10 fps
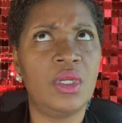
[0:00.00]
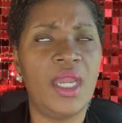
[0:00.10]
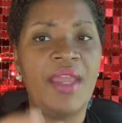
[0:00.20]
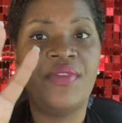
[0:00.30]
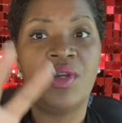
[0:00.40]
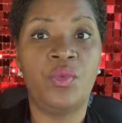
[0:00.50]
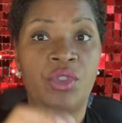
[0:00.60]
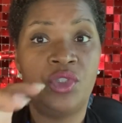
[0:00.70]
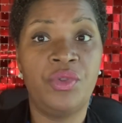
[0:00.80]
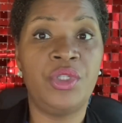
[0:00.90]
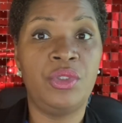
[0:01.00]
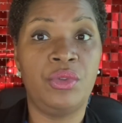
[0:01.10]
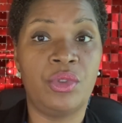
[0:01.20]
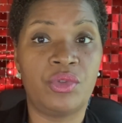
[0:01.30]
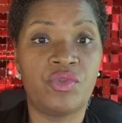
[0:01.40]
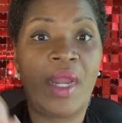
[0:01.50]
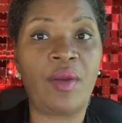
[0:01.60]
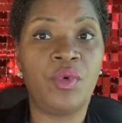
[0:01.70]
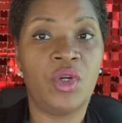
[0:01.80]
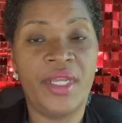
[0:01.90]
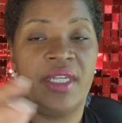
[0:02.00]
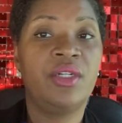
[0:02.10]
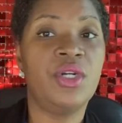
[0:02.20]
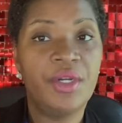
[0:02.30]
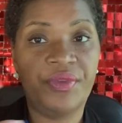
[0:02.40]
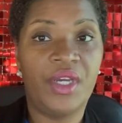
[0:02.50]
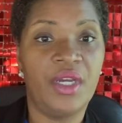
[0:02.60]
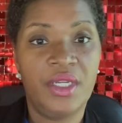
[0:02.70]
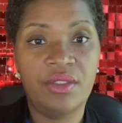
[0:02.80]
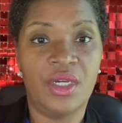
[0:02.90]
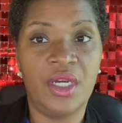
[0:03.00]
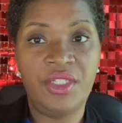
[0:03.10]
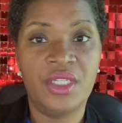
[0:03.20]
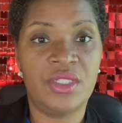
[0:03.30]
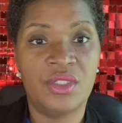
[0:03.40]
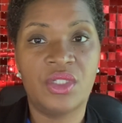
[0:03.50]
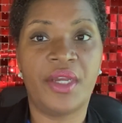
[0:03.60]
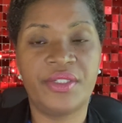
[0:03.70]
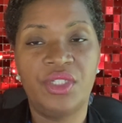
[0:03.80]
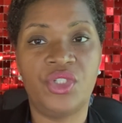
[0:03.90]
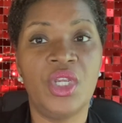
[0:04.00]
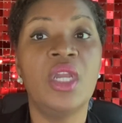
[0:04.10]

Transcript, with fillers: And then we'll do the noodles, right? We'll go ahead and cook the, uh, the onions and sausage.